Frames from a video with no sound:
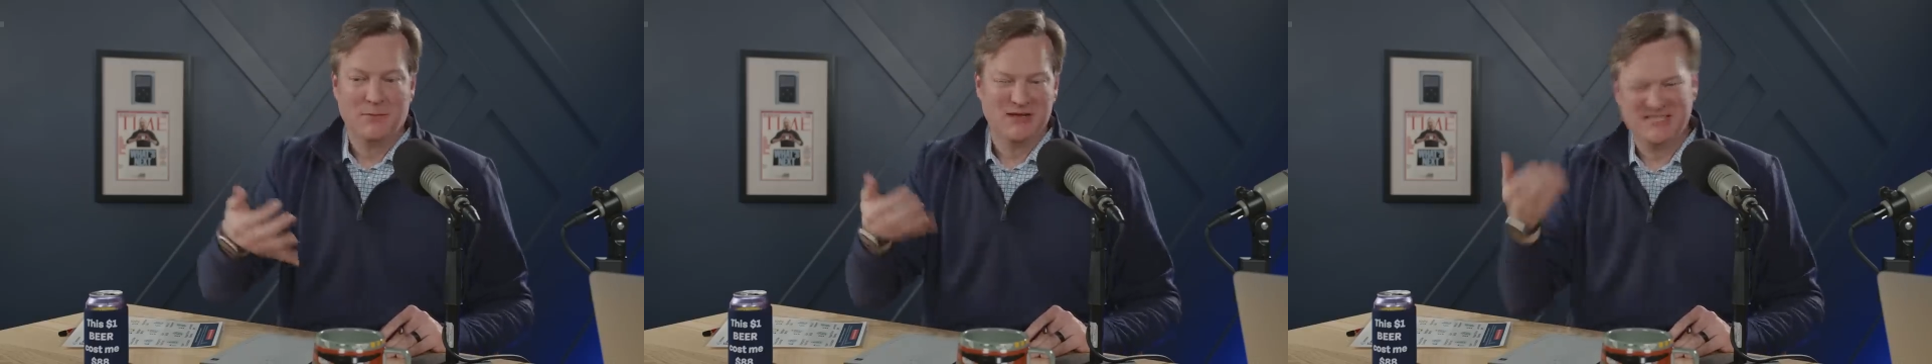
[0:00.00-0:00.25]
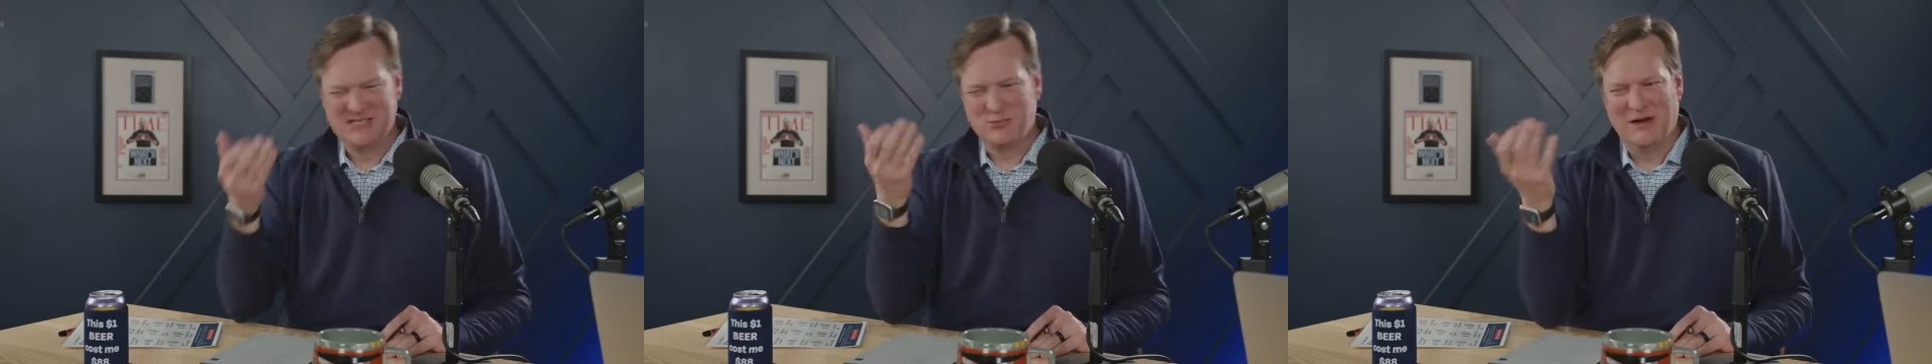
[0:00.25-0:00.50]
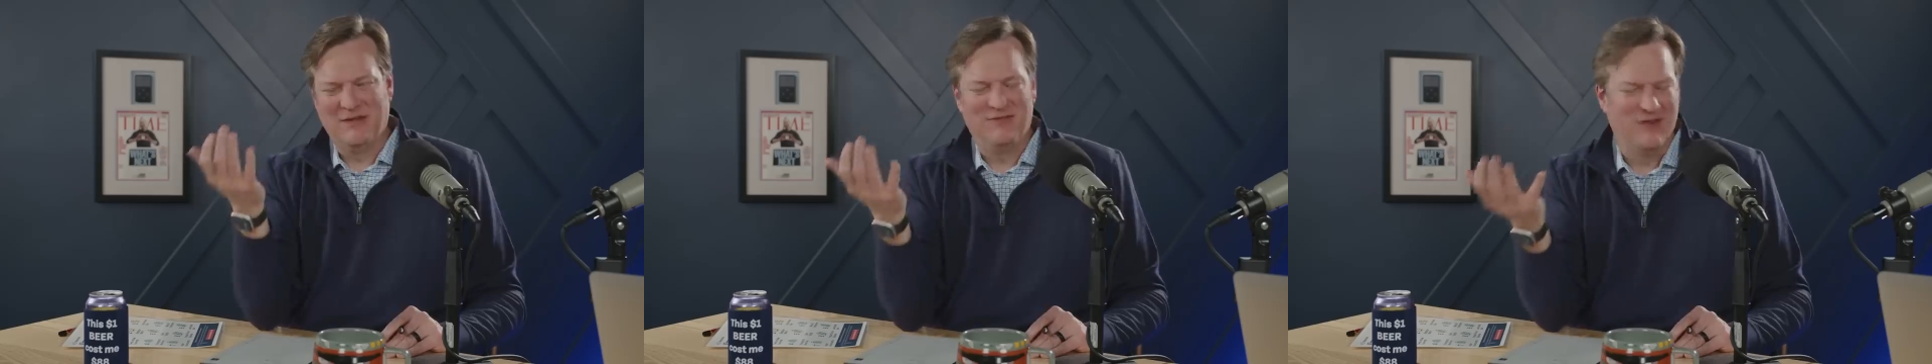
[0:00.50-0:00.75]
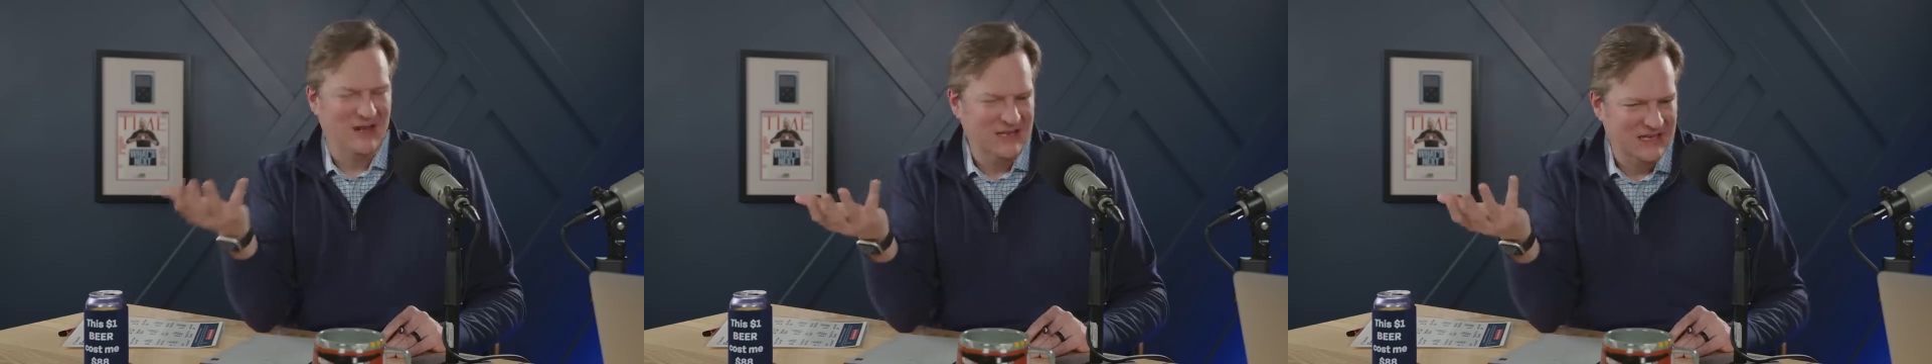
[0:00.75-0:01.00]
but is this when I
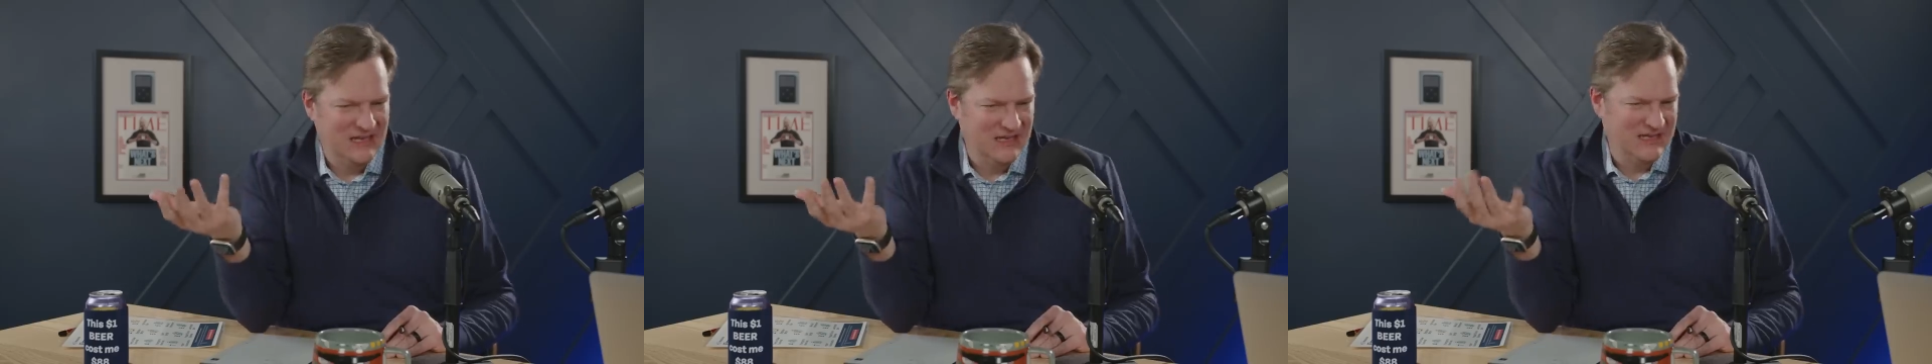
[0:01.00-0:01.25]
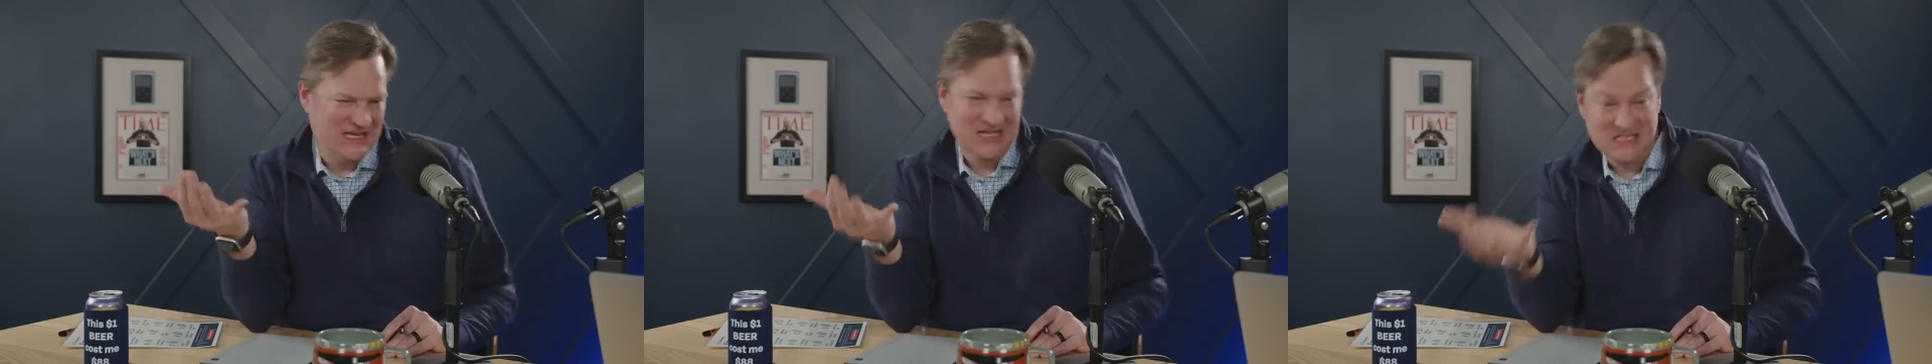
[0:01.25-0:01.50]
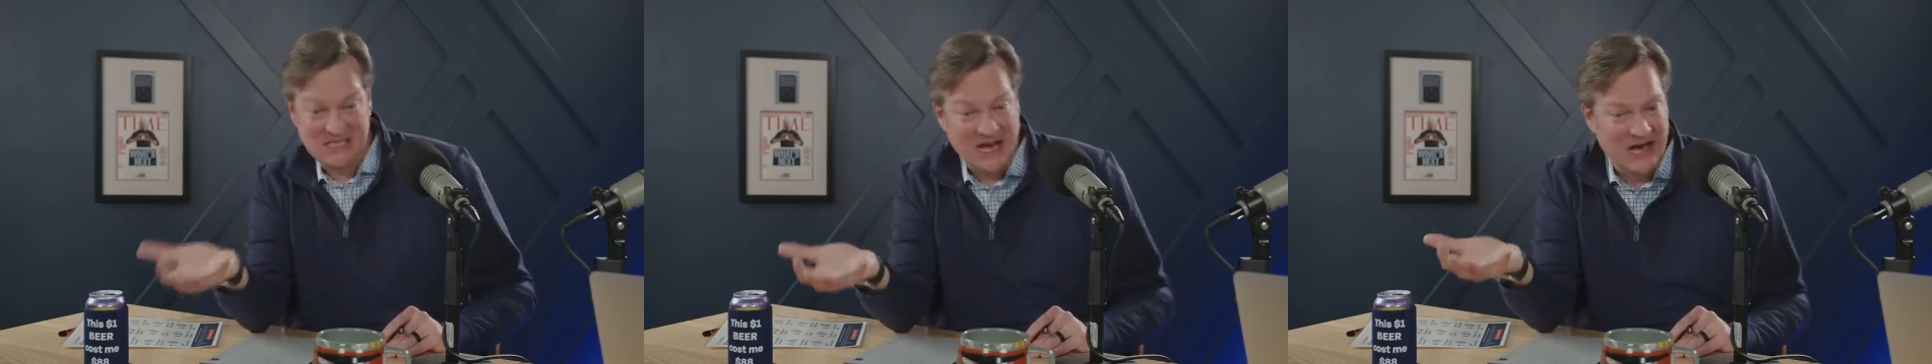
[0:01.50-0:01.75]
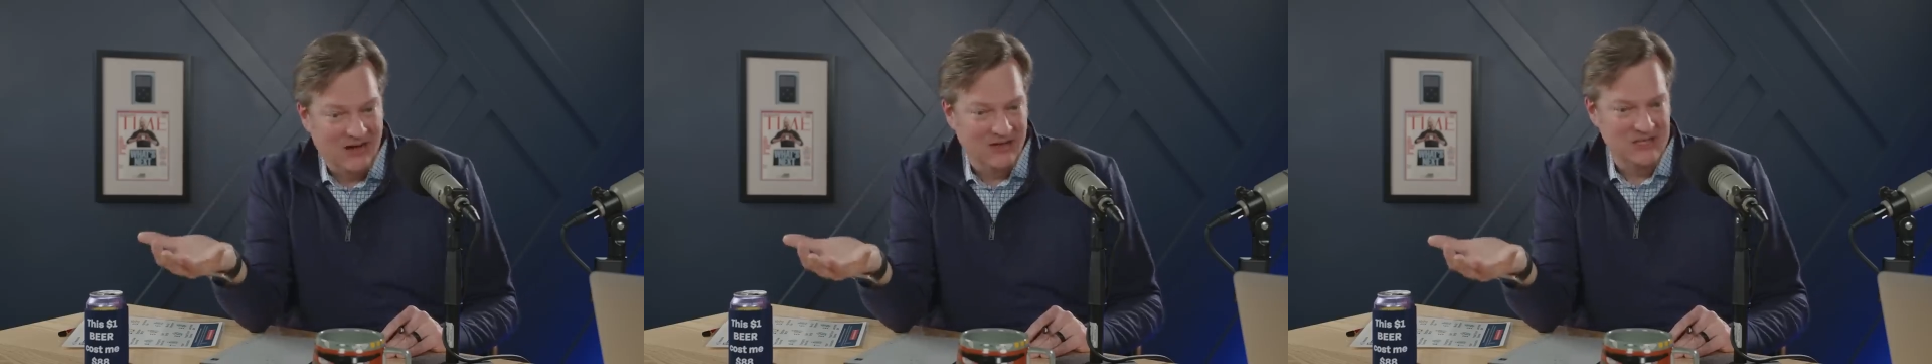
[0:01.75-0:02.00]
fund the kids'
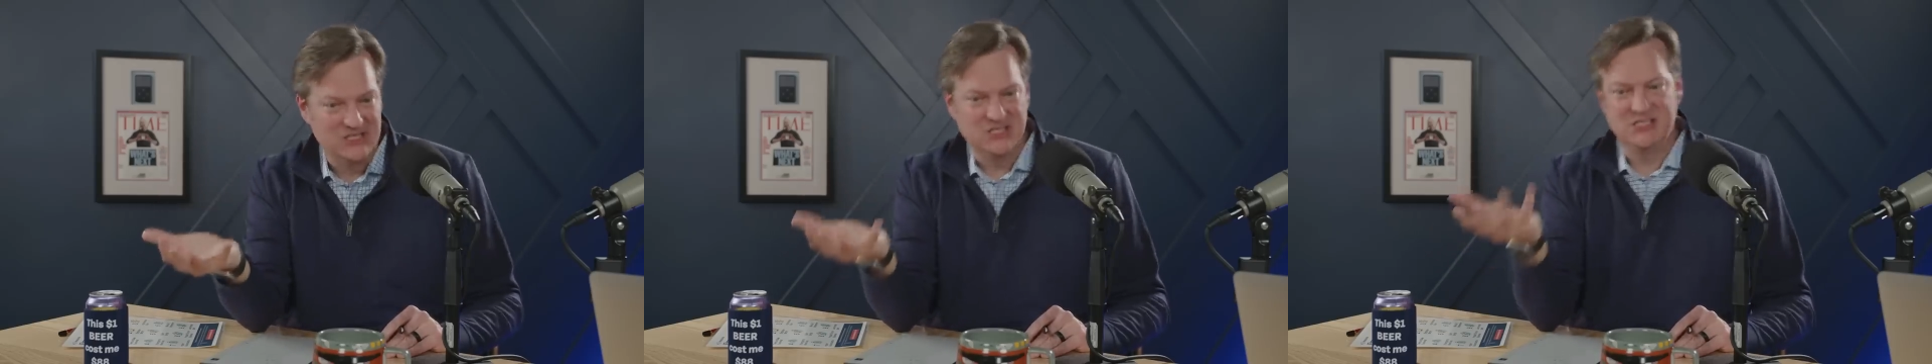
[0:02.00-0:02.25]
college?